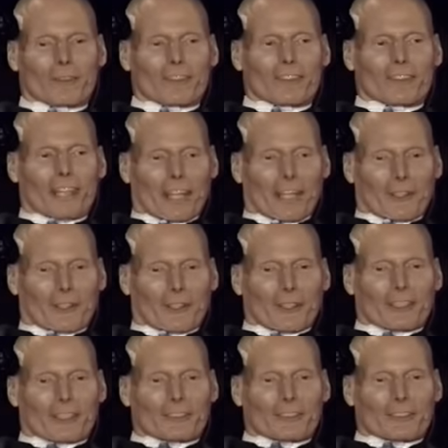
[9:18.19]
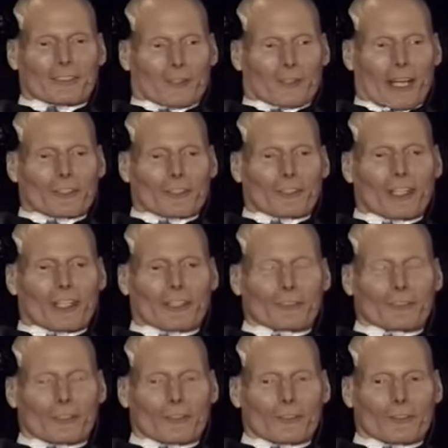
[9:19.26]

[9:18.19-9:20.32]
Thank you and congratulations